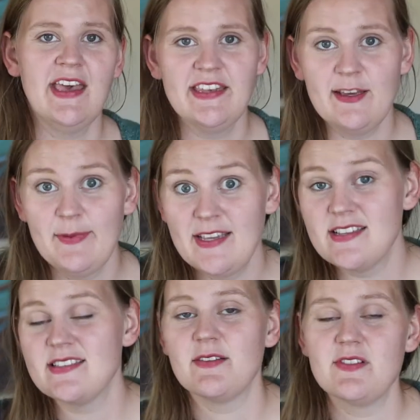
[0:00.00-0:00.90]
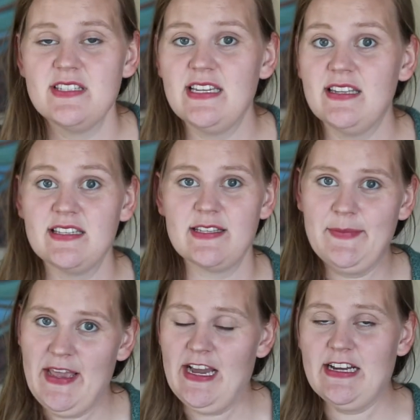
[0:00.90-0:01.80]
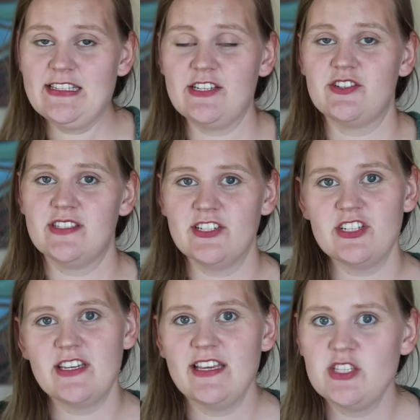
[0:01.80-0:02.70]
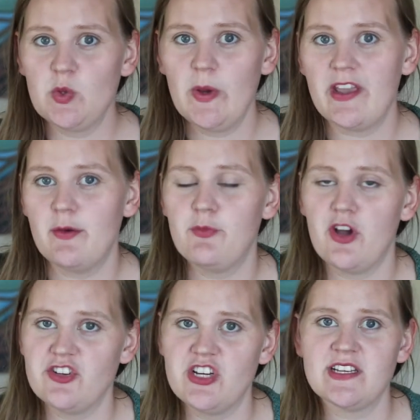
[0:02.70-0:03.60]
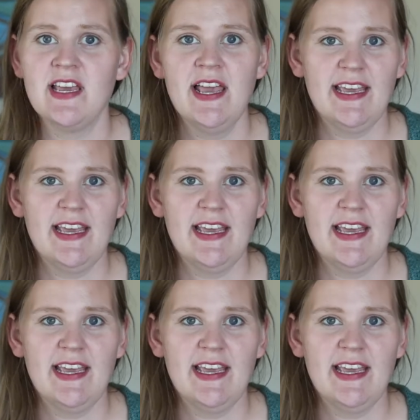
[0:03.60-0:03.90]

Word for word: Now, because I was knitting some hats, they're such a nice quick project.